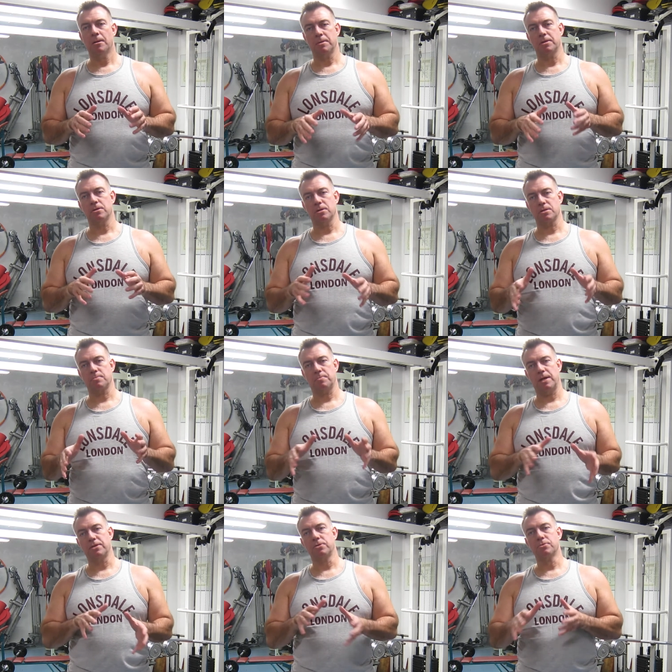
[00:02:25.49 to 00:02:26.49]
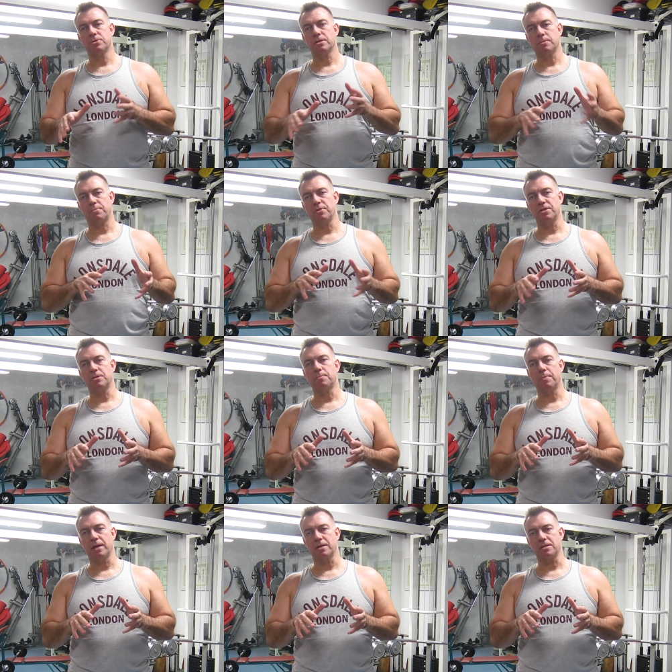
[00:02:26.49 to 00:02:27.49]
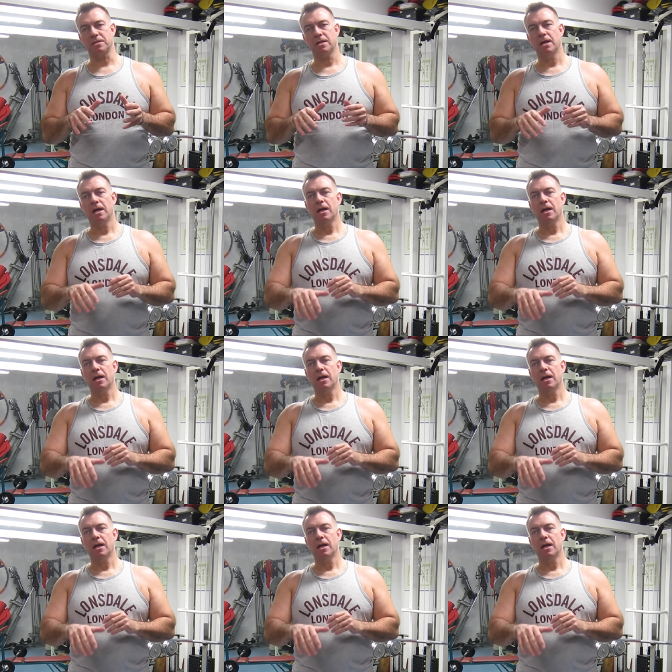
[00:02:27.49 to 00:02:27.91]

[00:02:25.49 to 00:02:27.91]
because by using a preacher bench